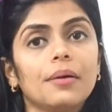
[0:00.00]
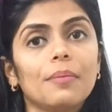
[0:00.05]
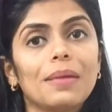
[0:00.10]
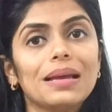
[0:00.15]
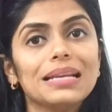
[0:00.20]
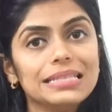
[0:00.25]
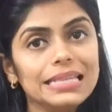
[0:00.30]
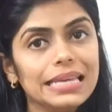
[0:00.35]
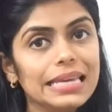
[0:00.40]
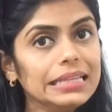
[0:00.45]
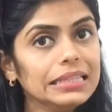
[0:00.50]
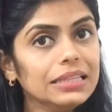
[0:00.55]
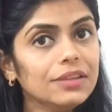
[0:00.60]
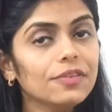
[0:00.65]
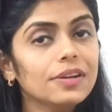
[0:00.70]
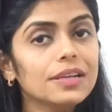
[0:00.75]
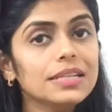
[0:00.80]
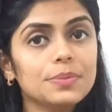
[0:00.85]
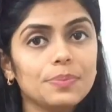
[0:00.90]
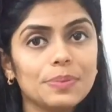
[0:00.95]
By saying the
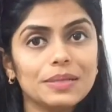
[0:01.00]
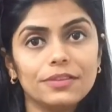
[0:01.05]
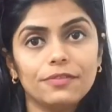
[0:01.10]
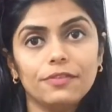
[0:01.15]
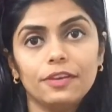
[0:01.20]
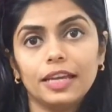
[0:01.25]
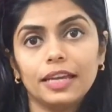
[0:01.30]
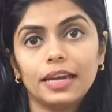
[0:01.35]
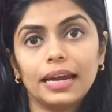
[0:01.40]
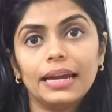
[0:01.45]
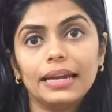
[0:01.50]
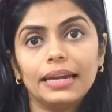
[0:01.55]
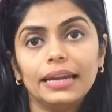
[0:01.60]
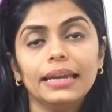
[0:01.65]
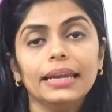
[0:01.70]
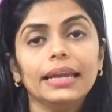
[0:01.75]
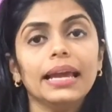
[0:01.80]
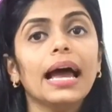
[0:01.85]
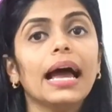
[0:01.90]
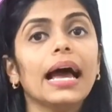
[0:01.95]
word specific
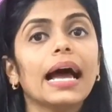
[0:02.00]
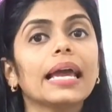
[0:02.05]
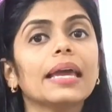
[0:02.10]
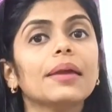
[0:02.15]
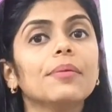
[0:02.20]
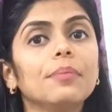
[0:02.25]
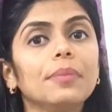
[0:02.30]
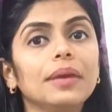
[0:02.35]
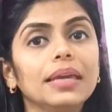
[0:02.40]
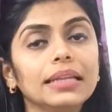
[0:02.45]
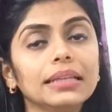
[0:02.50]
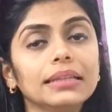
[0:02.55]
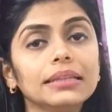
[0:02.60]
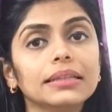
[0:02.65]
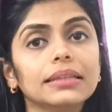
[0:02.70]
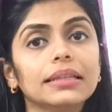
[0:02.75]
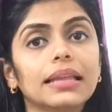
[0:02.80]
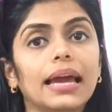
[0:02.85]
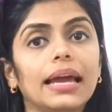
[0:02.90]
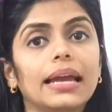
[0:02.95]
criteria, I
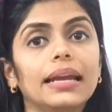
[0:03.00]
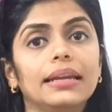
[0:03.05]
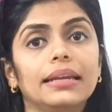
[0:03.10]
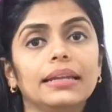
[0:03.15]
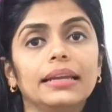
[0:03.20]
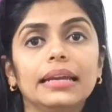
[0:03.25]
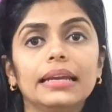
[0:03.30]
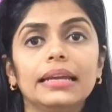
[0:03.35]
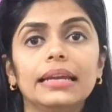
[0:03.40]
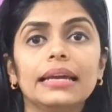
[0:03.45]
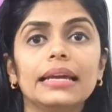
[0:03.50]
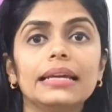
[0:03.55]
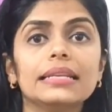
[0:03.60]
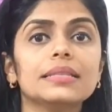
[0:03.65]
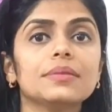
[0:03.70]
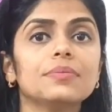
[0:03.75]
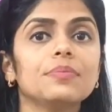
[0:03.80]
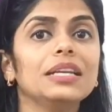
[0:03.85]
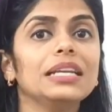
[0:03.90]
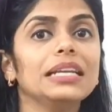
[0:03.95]
mean that it
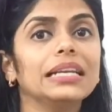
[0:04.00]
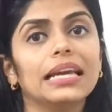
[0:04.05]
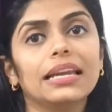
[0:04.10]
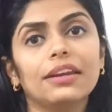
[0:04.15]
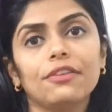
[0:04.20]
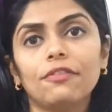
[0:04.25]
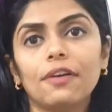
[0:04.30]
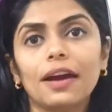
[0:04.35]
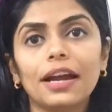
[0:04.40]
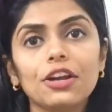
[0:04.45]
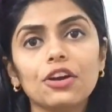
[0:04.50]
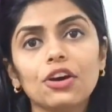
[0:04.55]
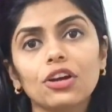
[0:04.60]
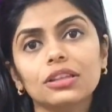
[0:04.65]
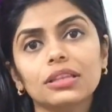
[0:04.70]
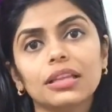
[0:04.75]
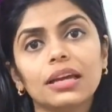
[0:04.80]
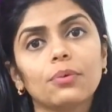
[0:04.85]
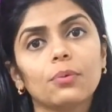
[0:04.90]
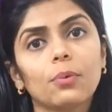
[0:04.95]
has been clarified
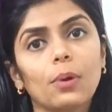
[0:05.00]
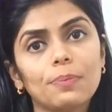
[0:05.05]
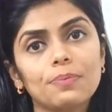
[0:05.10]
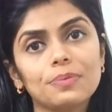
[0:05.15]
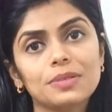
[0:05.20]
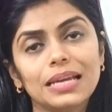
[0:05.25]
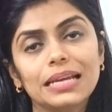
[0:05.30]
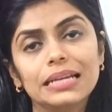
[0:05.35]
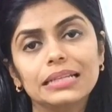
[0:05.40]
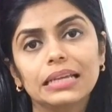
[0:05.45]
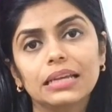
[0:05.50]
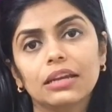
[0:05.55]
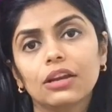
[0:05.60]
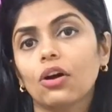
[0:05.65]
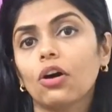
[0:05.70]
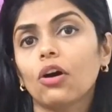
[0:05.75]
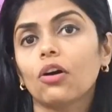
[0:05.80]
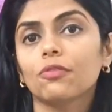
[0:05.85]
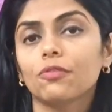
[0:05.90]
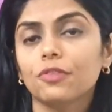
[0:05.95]
on their website,
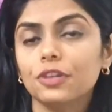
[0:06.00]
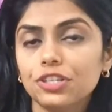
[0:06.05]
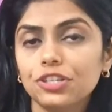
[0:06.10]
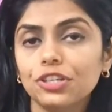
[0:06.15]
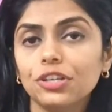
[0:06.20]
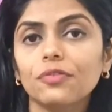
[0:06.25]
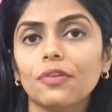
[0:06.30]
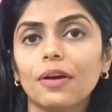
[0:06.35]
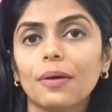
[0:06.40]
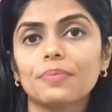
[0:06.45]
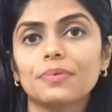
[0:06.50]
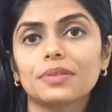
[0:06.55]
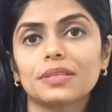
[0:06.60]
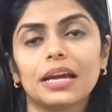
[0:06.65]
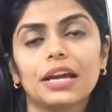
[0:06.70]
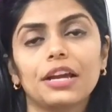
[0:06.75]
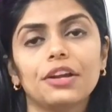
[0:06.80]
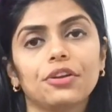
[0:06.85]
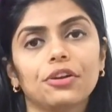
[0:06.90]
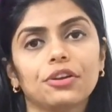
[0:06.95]
the official
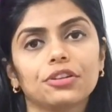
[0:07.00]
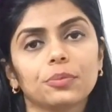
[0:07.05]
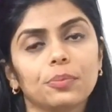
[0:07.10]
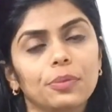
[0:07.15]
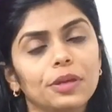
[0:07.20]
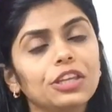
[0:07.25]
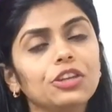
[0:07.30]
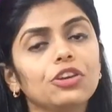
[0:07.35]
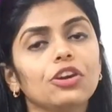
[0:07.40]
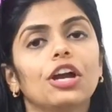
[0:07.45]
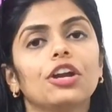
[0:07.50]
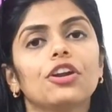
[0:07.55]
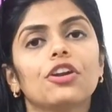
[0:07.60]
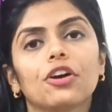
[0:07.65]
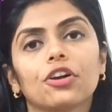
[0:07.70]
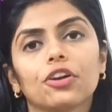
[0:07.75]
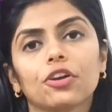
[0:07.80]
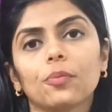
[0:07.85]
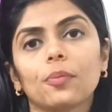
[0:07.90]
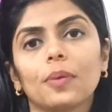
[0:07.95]
website or the PQR
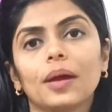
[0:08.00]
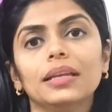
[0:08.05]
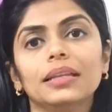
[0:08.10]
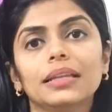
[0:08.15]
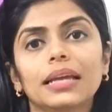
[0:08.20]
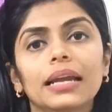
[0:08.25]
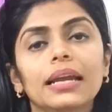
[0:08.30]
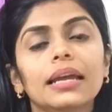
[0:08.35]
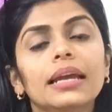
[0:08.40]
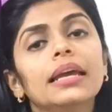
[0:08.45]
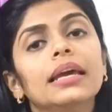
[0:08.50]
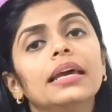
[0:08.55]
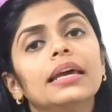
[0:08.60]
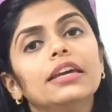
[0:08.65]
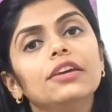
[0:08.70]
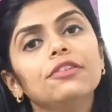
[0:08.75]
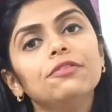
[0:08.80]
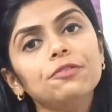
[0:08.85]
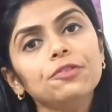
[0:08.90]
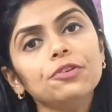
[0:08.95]
document, that
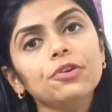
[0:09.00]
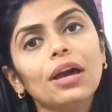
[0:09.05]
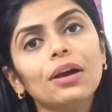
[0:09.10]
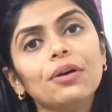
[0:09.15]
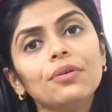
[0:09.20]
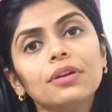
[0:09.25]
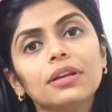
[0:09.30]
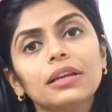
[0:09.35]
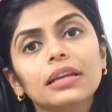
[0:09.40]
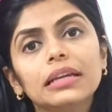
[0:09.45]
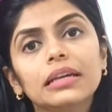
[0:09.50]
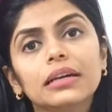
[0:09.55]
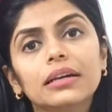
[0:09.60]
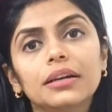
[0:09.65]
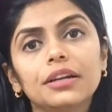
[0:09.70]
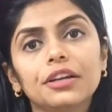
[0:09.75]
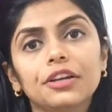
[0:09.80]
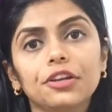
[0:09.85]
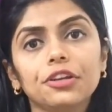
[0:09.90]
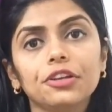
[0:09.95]
if you have
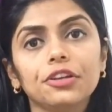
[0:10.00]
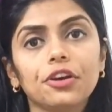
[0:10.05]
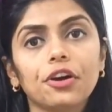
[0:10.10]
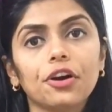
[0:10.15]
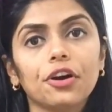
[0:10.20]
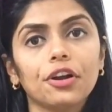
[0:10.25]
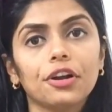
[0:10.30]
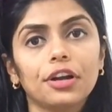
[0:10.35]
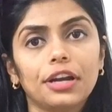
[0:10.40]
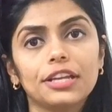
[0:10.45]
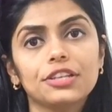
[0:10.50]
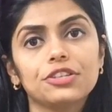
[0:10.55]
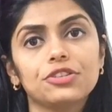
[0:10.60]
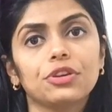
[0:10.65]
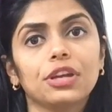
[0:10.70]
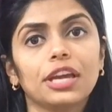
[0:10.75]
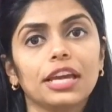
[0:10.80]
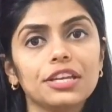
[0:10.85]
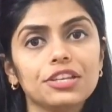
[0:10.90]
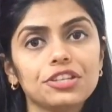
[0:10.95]
cleared your
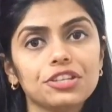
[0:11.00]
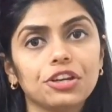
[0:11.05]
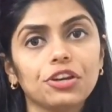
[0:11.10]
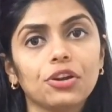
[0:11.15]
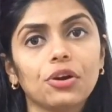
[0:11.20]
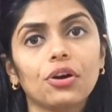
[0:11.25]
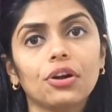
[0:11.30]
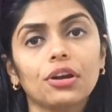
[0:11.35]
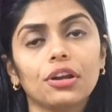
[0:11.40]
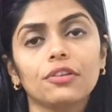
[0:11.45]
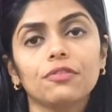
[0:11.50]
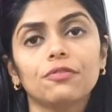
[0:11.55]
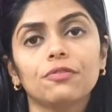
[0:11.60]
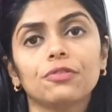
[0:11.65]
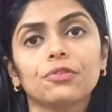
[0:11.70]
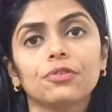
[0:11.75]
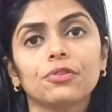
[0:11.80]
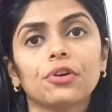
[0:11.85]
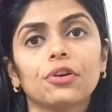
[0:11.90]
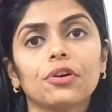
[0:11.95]
education or if
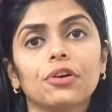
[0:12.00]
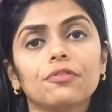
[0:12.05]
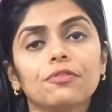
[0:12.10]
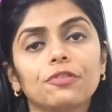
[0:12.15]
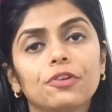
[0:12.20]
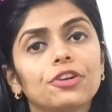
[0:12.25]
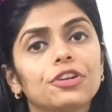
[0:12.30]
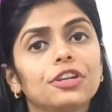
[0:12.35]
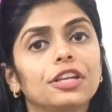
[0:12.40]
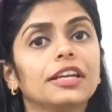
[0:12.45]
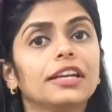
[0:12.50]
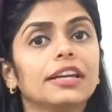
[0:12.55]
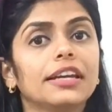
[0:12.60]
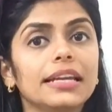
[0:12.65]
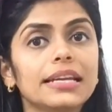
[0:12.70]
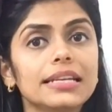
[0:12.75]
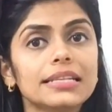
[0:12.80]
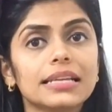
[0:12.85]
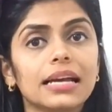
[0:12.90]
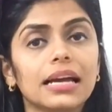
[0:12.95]
your
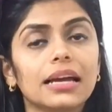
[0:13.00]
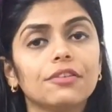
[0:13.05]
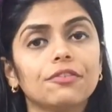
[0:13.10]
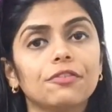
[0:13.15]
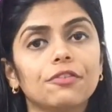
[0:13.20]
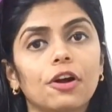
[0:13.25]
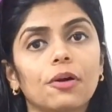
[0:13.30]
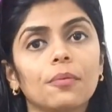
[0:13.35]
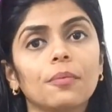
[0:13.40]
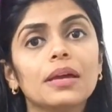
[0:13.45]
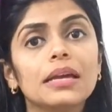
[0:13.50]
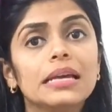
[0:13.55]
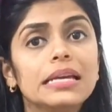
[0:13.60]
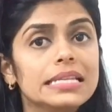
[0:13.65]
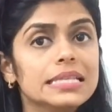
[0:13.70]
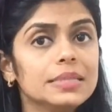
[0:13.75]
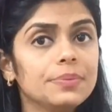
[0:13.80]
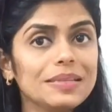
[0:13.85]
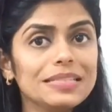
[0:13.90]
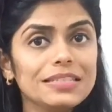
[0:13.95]
degrees are from
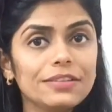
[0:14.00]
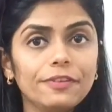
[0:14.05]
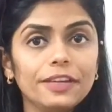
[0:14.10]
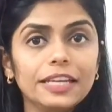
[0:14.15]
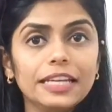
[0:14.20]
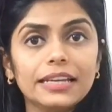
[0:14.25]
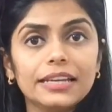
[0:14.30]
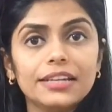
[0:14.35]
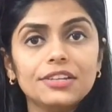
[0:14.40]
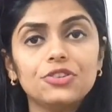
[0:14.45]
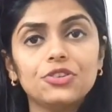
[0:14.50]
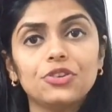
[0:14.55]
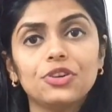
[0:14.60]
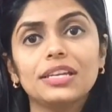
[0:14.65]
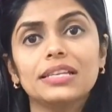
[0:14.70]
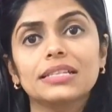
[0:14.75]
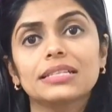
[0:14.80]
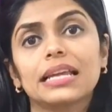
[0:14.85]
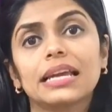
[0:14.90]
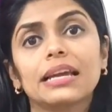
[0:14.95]
specific
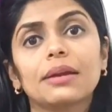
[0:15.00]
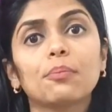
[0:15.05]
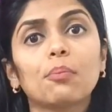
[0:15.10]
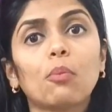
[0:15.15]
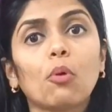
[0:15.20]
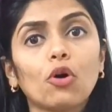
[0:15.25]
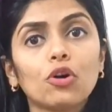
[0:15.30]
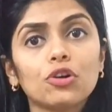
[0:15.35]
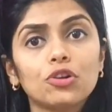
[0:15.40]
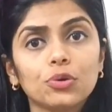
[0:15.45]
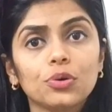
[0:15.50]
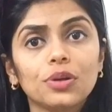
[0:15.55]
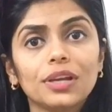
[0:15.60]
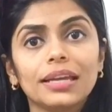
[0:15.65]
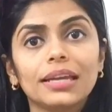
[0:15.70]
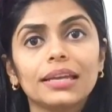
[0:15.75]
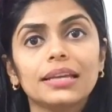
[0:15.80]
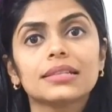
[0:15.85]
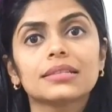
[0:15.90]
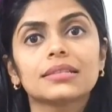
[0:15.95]
countries like
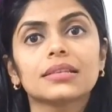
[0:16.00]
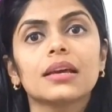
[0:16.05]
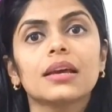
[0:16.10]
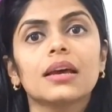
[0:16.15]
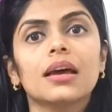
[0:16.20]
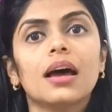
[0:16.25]
Portuguese,